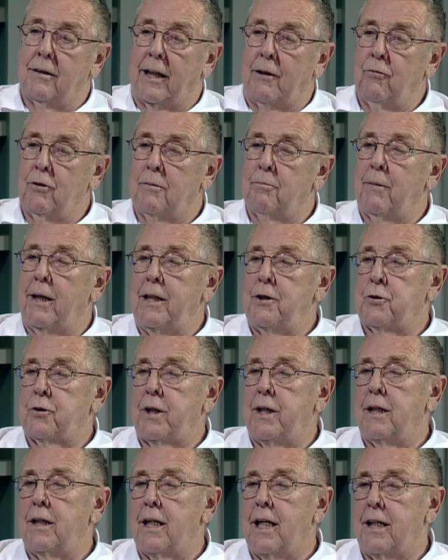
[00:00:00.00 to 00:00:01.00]
I wouldn't mind
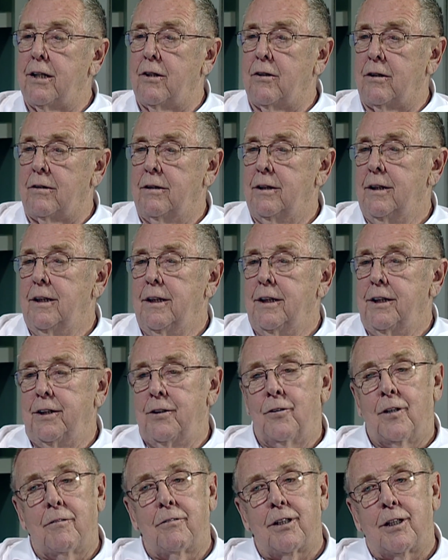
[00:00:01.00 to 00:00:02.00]
staying on there. You
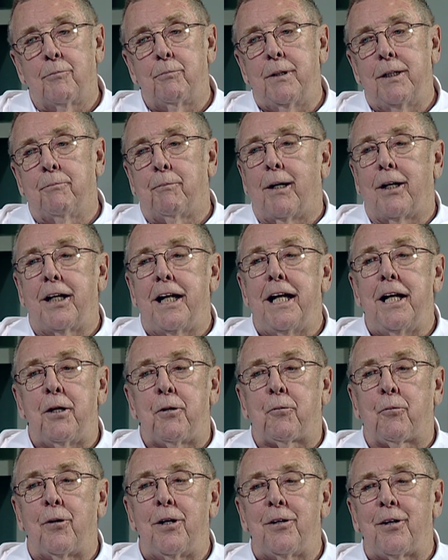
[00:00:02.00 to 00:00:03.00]
know, I'm going to be about
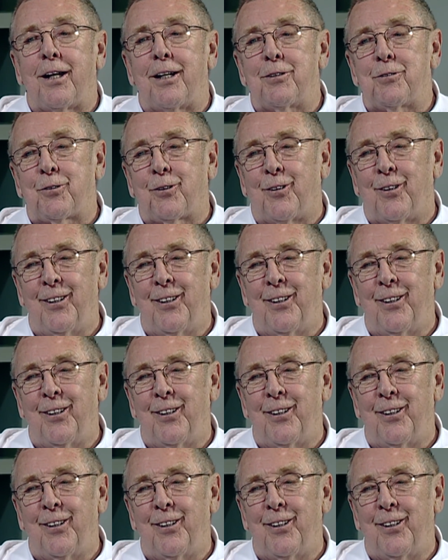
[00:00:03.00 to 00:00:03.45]
83 then, so.